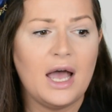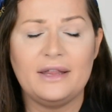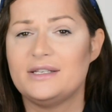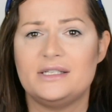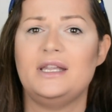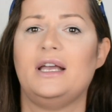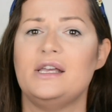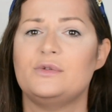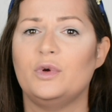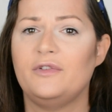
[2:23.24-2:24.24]
And this is the
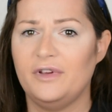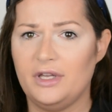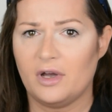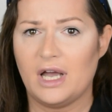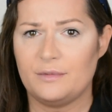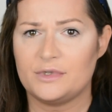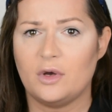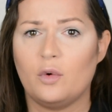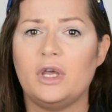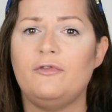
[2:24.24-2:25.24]
case with video games.
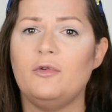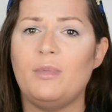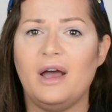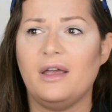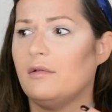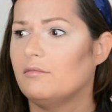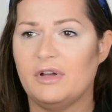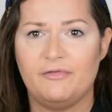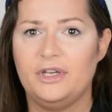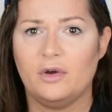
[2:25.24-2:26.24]
So if you buy
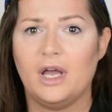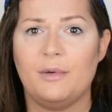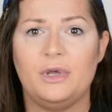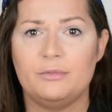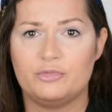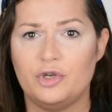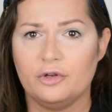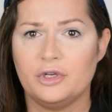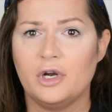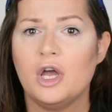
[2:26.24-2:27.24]
a video game in
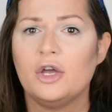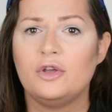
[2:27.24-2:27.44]
pre-order,